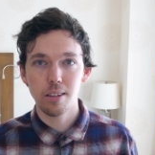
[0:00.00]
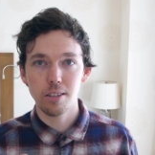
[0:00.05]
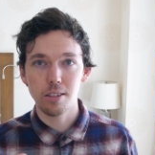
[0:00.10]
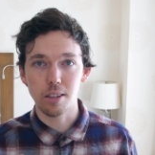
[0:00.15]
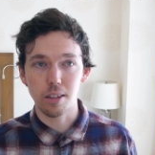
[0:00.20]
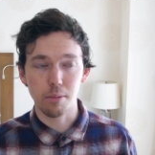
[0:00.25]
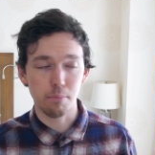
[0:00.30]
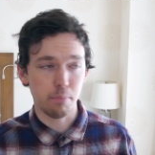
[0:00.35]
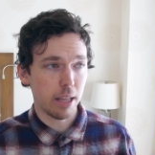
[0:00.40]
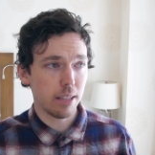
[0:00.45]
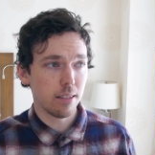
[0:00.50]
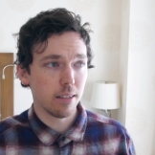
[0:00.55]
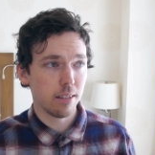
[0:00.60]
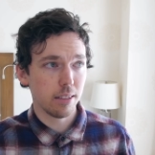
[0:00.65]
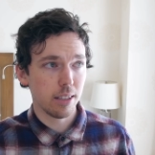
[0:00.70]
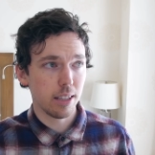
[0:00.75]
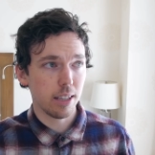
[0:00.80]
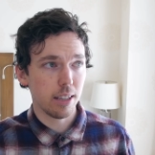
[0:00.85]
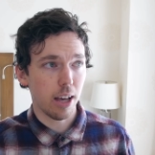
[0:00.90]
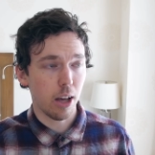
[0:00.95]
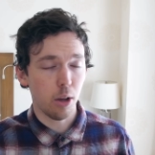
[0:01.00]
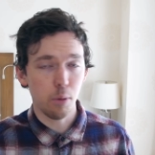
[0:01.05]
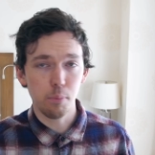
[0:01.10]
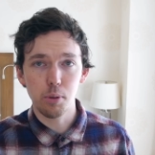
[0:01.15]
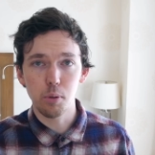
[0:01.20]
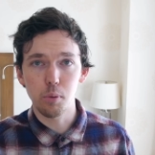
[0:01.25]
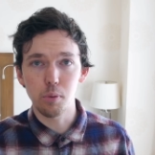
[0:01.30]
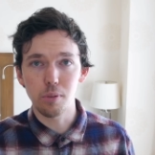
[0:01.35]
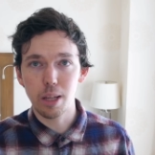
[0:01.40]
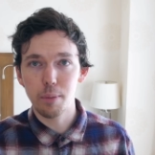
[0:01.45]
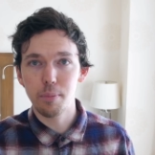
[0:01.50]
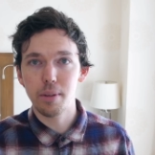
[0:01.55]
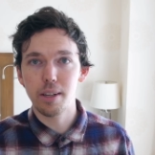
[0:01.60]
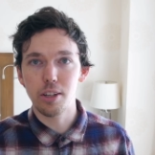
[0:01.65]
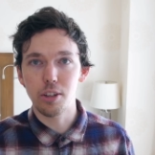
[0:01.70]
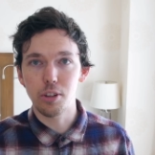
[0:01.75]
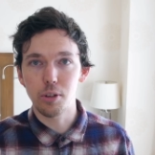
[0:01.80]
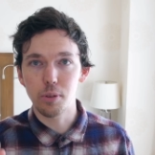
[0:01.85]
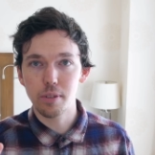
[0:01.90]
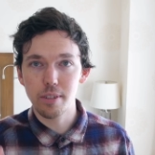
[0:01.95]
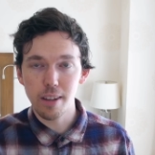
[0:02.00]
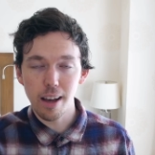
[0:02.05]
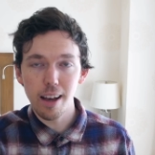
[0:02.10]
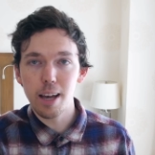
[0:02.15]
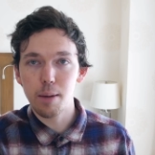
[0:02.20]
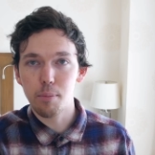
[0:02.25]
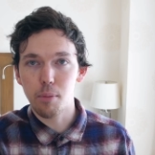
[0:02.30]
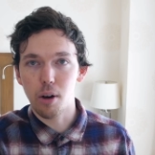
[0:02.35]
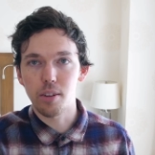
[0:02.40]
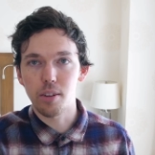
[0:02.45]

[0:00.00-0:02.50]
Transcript: to basically help you limit your time